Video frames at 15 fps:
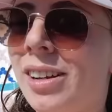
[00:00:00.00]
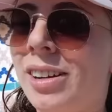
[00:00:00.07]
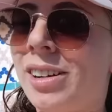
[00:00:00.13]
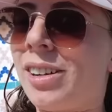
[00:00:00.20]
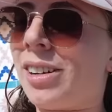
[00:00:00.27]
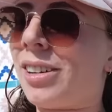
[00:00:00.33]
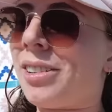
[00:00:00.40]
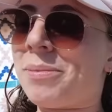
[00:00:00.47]

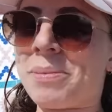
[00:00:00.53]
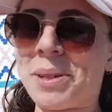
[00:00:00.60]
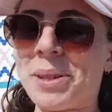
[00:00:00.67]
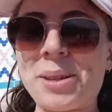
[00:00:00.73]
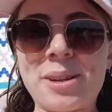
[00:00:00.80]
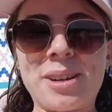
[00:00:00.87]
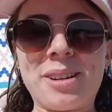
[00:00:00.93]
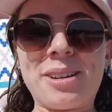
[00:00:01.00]
Oh, but
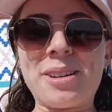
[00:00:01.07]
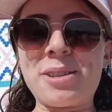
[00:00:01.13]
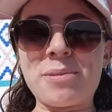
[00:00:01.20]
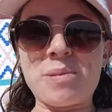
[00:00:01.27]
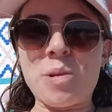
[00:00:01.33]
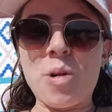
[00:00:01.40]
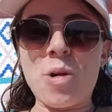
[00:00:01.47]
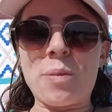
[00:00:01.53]

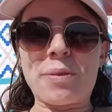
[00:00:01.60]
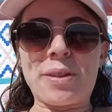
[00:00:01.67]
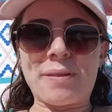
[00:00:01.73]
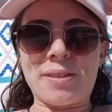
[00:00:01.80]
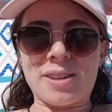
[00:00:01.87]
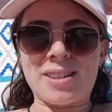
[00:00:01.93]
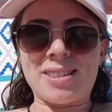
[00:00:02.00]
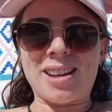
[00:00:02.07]
the warmth
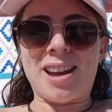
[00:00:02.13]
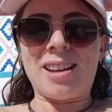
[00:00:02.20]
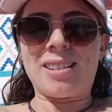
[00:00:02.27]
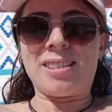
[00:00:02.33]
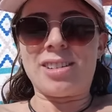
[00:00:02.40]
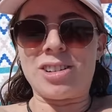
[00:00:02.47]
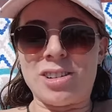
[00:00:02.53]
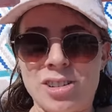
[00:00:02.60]
of the
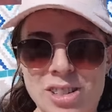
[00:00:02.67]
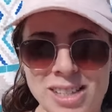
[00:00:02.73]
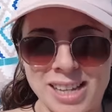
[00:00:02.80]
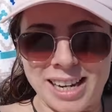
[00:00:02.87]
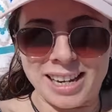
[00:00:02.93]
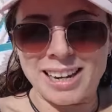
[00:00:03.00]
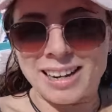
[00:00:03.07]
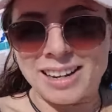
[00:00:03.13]
sun on your
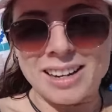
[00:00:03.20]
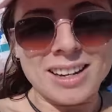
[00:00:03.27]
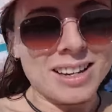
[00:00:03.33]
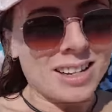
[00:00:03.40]
skin